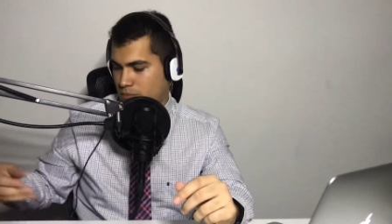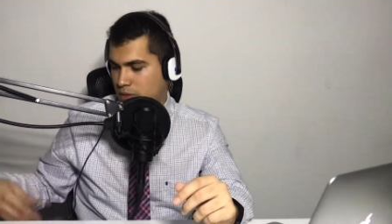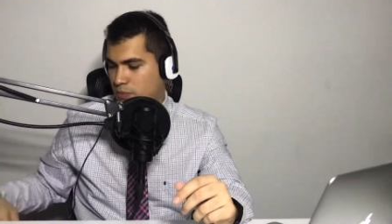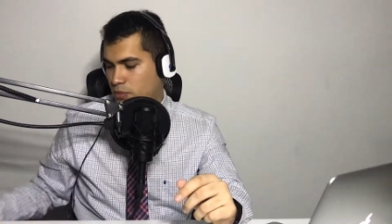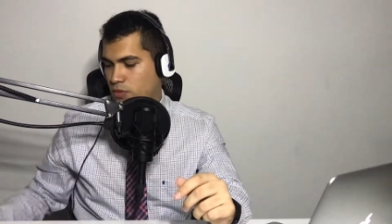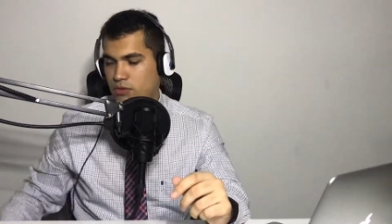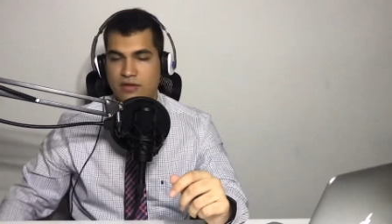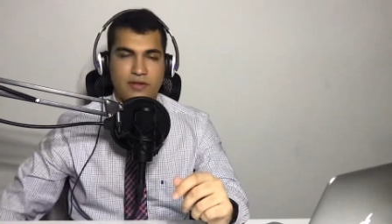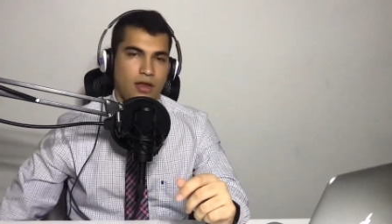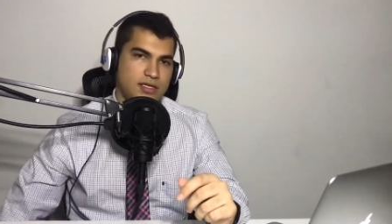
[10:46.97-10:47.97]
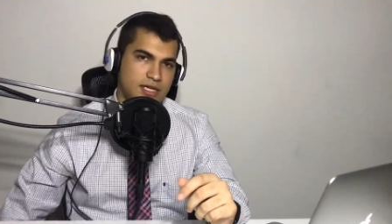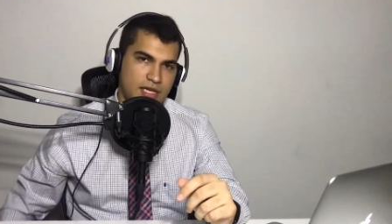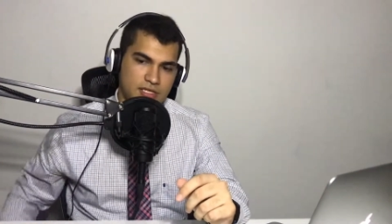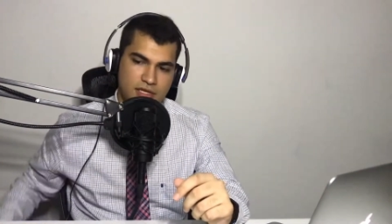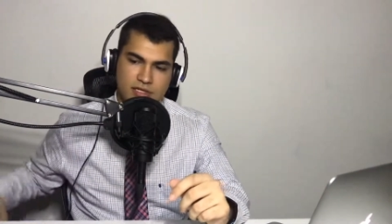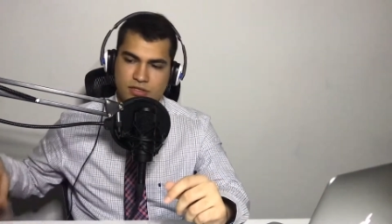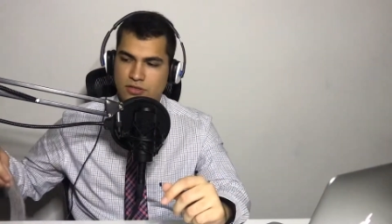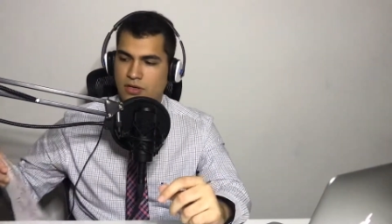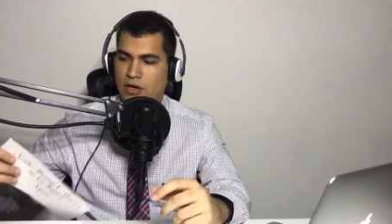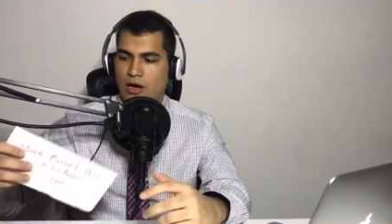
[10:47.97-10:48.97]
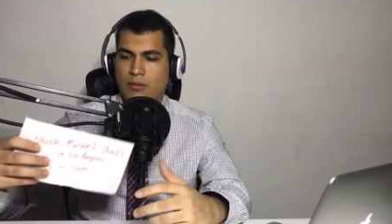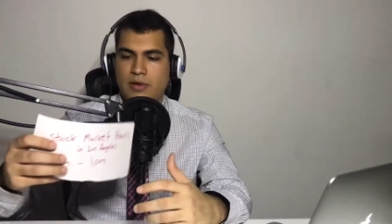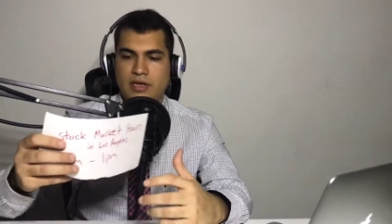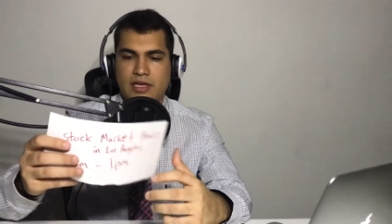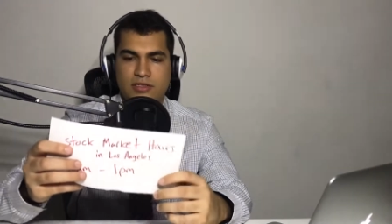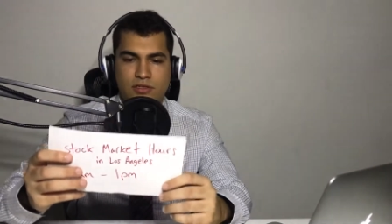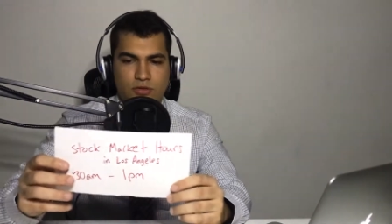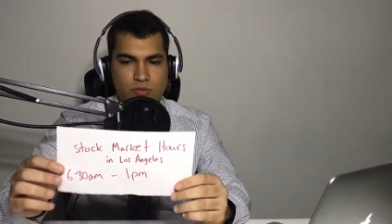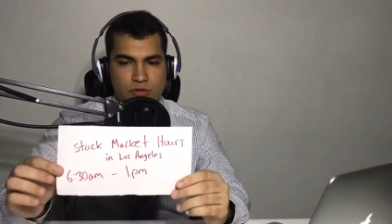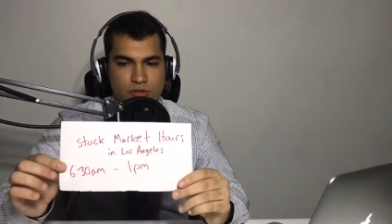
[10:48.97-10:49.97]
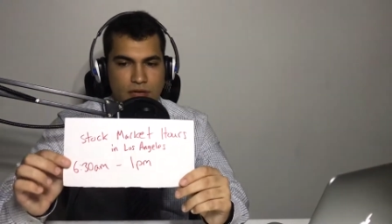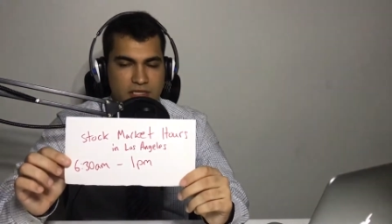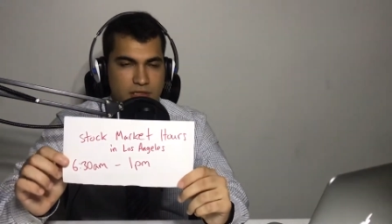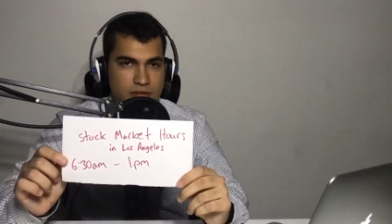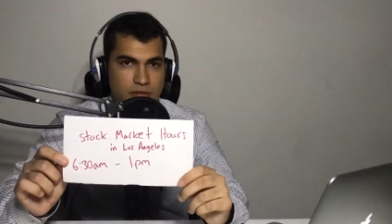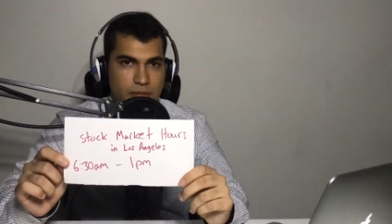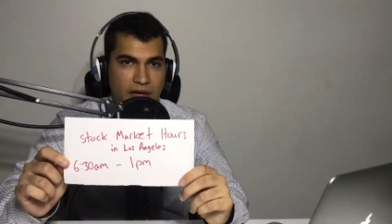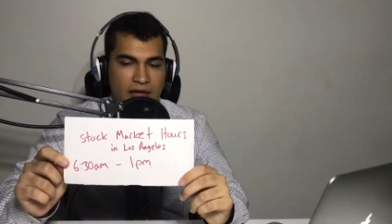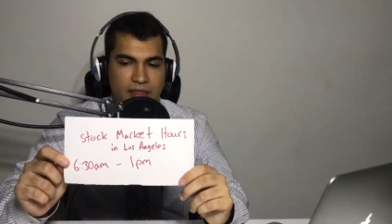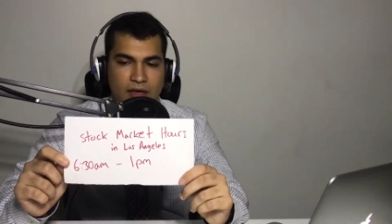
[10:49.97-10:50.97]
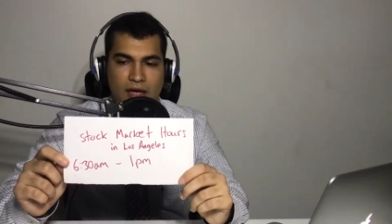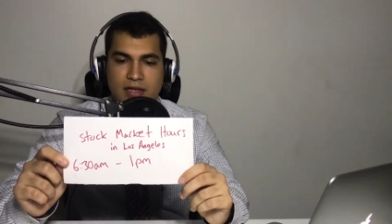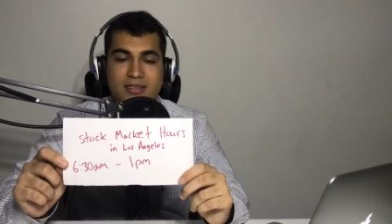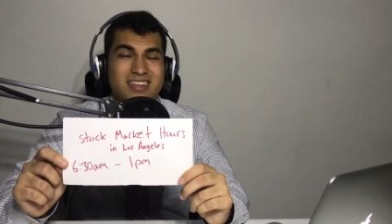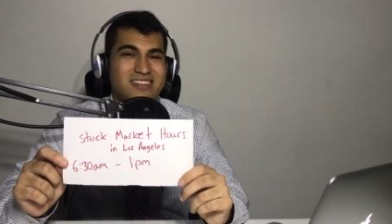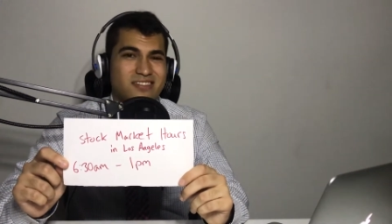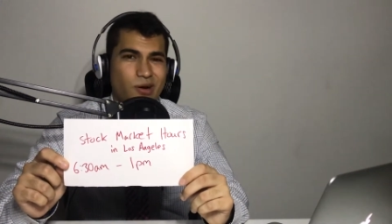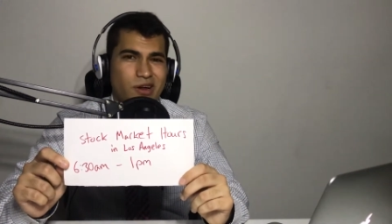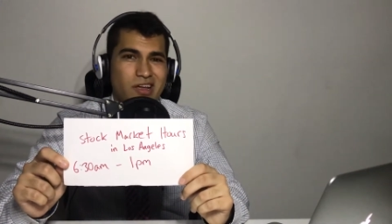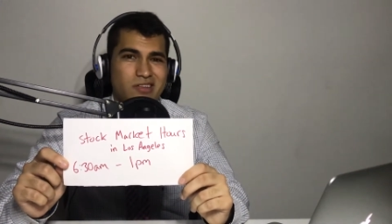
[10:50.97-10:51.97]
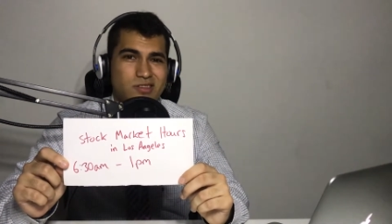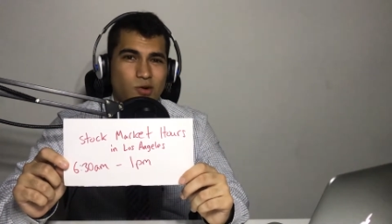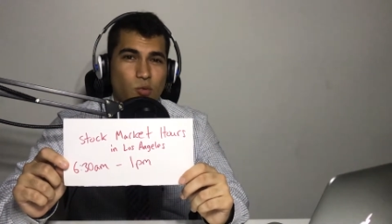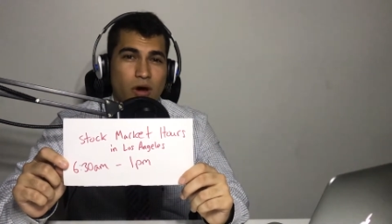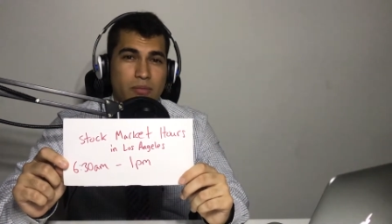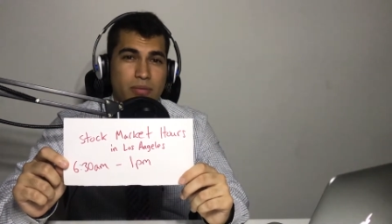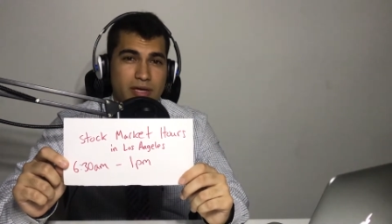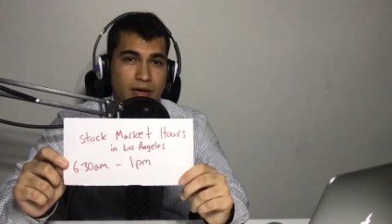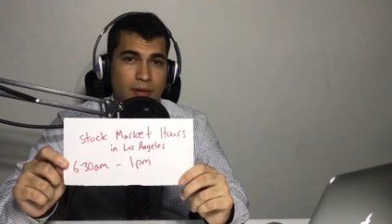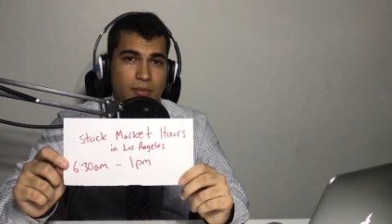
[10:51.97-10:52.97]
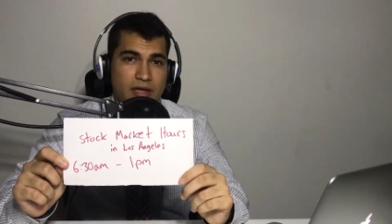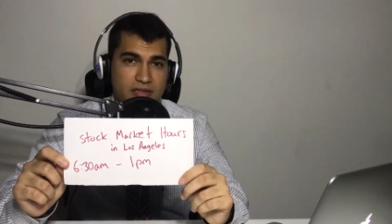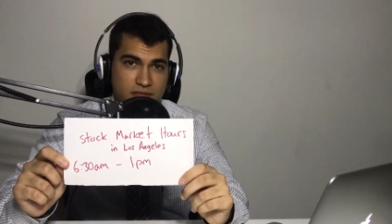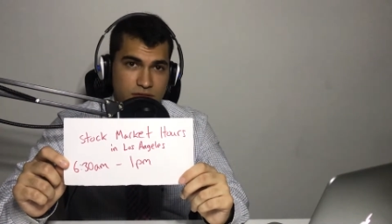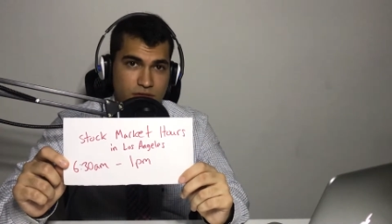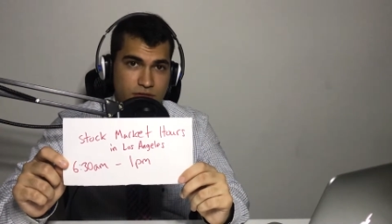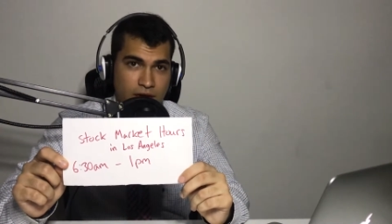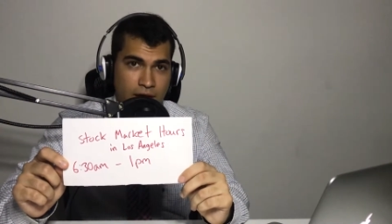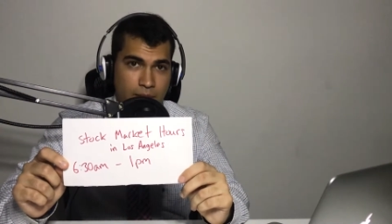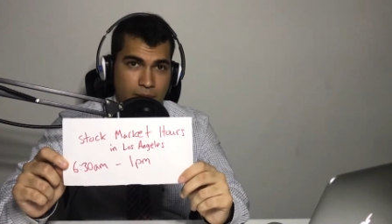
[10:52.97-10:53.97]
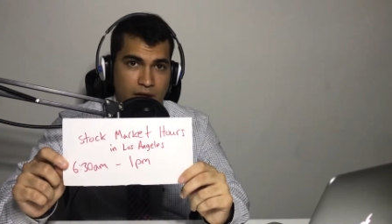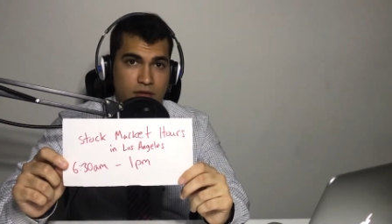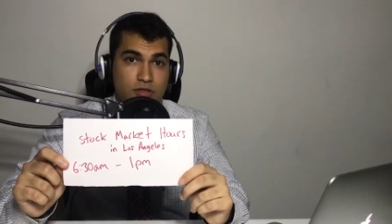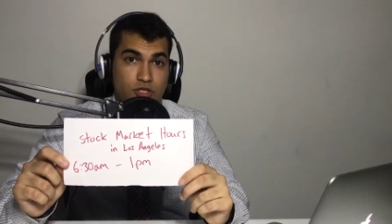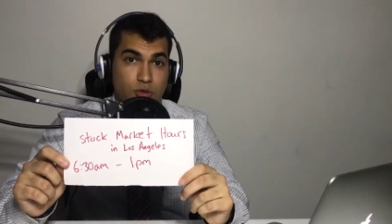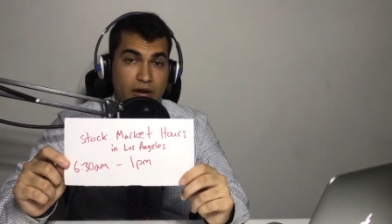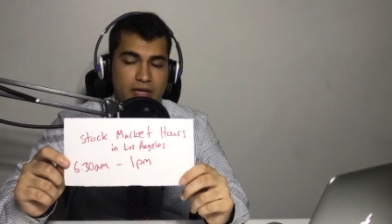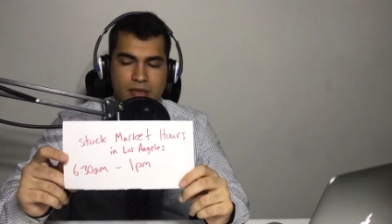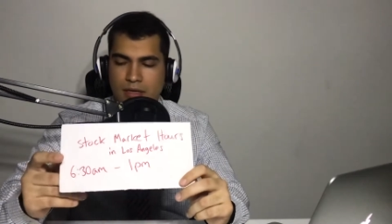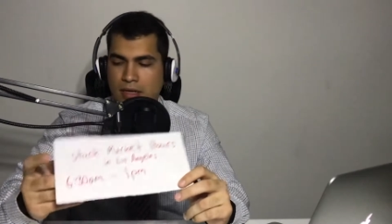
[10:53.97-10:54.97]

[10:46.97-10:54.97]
People who live in Los Angeles, in case you were too lazy to do the math, 6:30 to 1 p.m. is your time to trade.